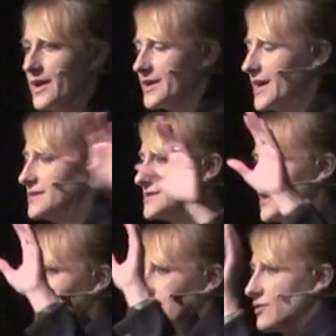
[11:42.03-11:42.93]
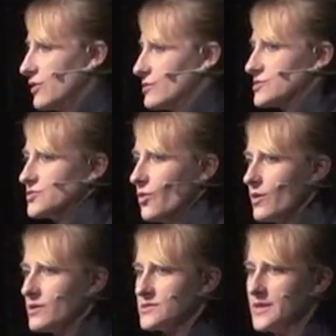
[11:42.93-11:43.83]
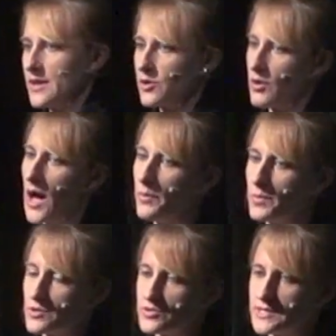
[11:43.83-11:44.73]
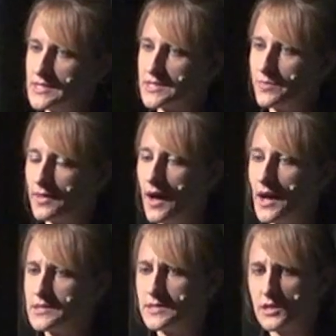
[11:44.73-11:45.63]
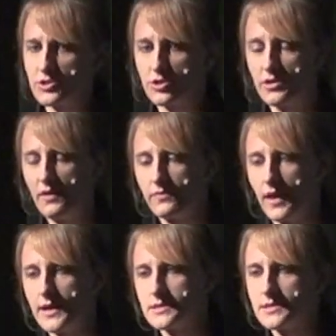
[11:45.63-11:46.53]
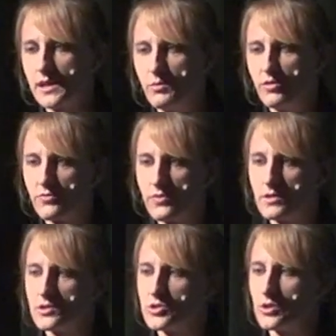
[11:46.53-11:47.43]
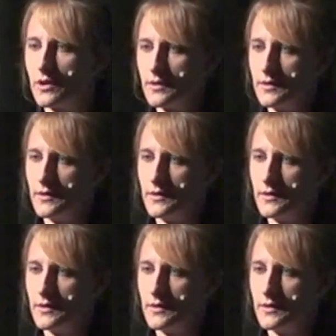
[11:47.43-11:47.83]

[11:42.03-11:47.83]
kids can close doors, they can grab emergency supplies, they can turn off lights, they can move furniture.